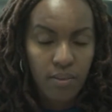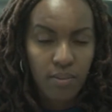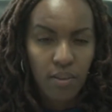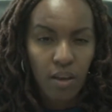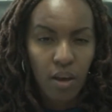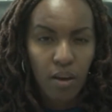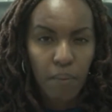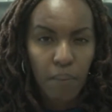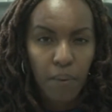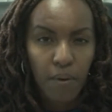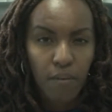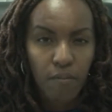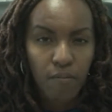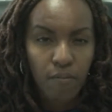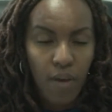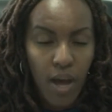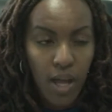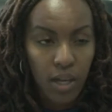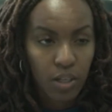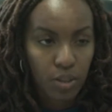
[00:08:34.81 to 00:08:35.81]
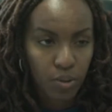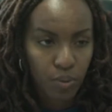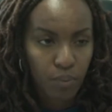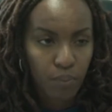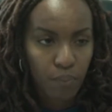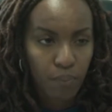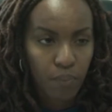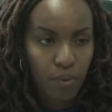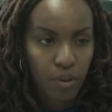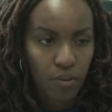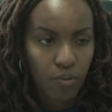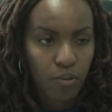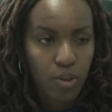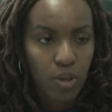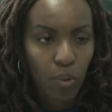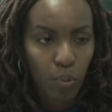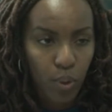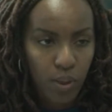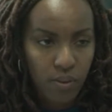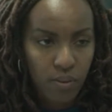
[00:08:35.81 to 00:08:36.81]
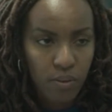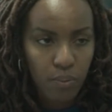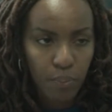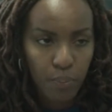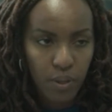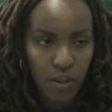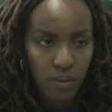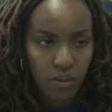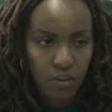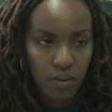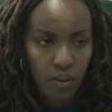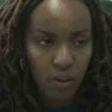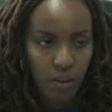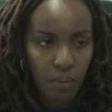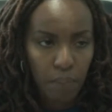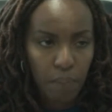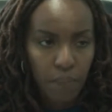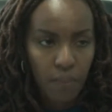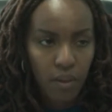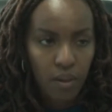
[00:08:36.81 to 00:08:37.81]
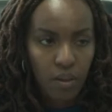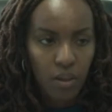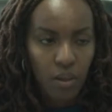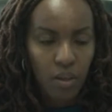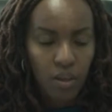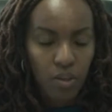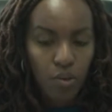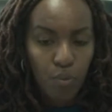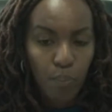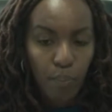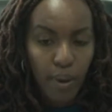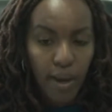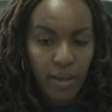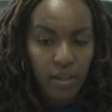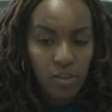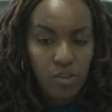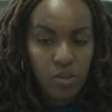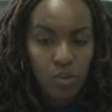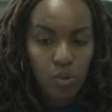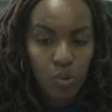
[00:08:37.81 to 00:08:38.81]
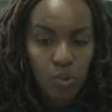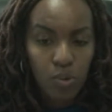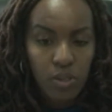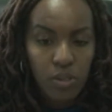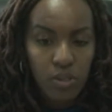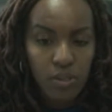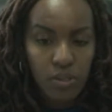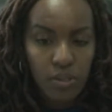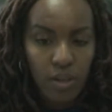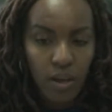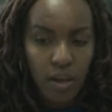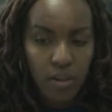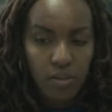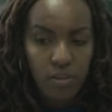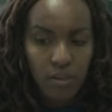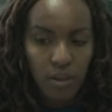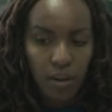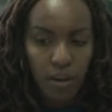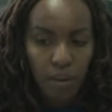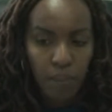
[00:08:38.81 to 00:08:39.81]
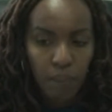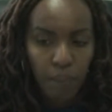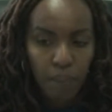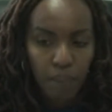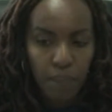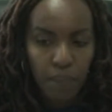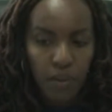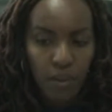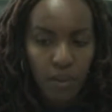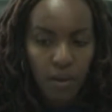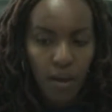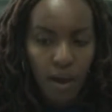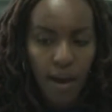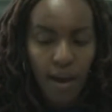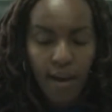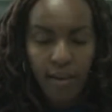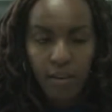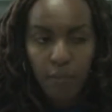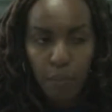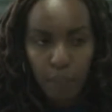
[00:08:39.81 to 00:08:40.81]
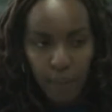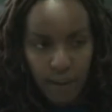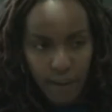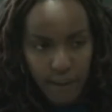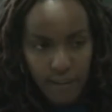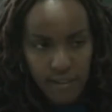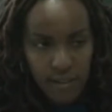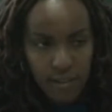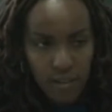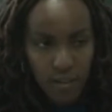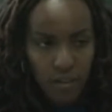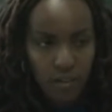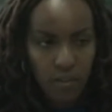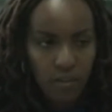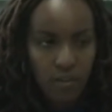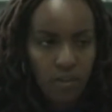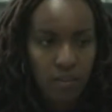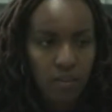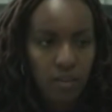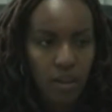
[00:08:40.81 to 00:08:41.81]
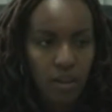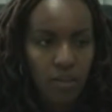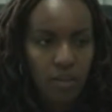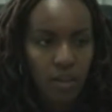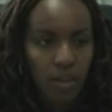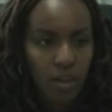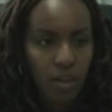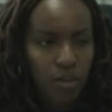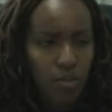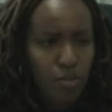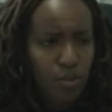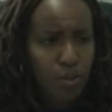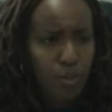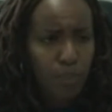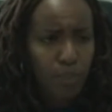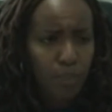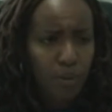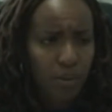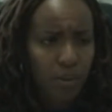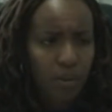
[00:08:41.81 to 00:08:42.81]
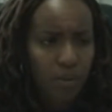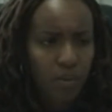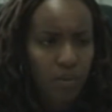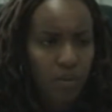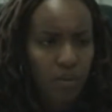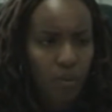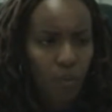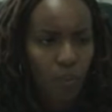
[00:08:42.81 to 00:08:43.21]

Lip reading: a value for the waste PET. You might notice that hard plastics, these are the HDPEs,